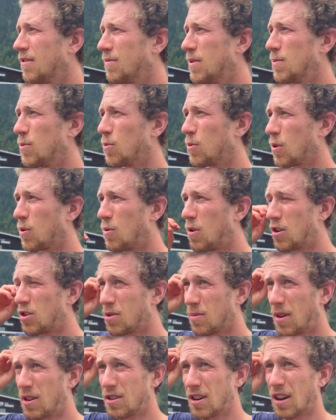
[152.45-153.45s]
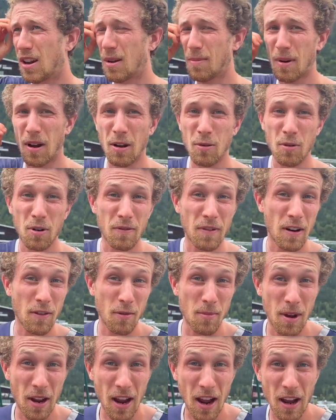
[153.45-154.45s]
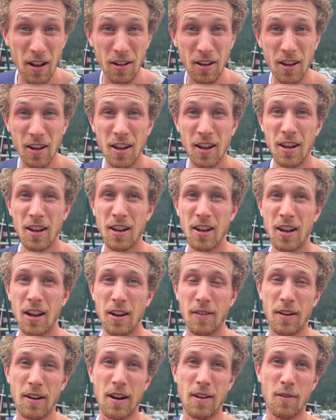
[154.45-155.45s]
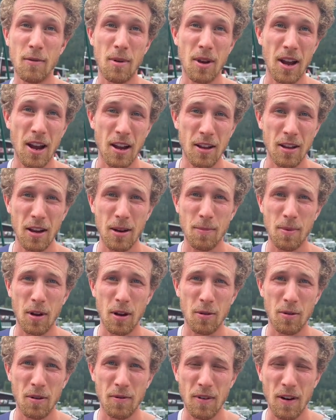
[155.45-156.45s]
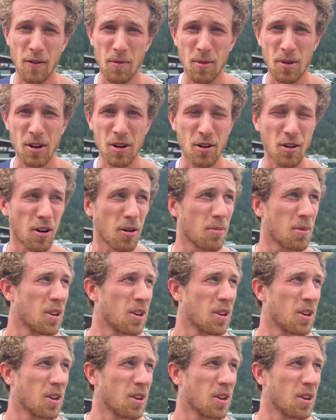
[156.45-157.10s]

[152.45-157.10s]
If people weren't watching my channel, I probably would have never met Allie. If I never met Allie, I probably would have never been in Europe.